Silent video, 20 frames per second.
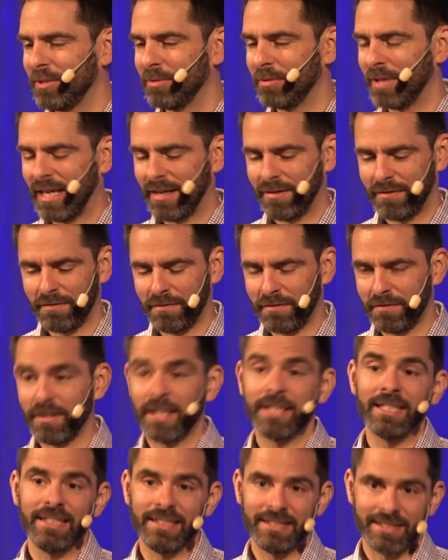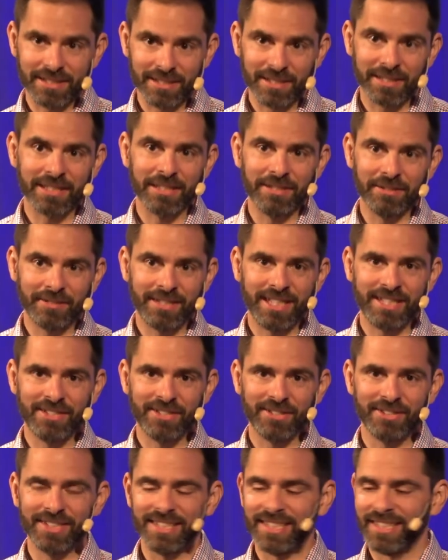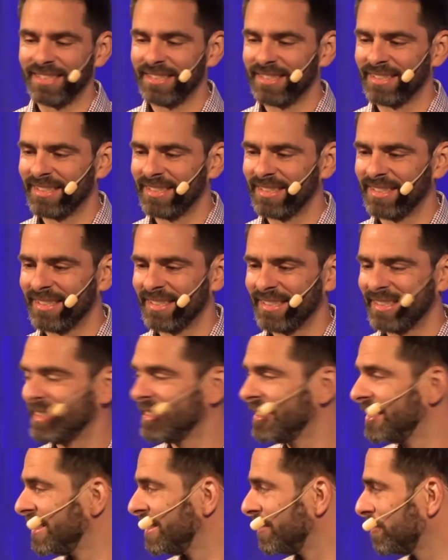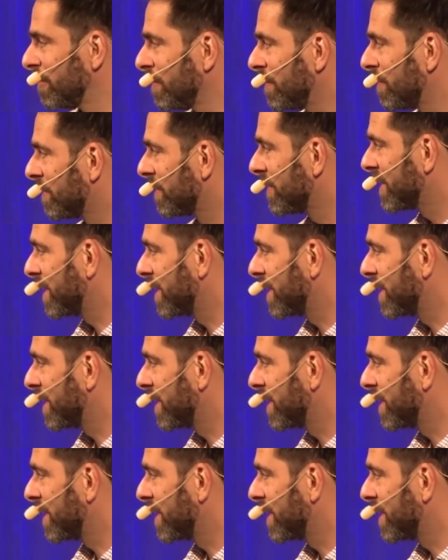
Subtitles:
have finally started on that journey. So,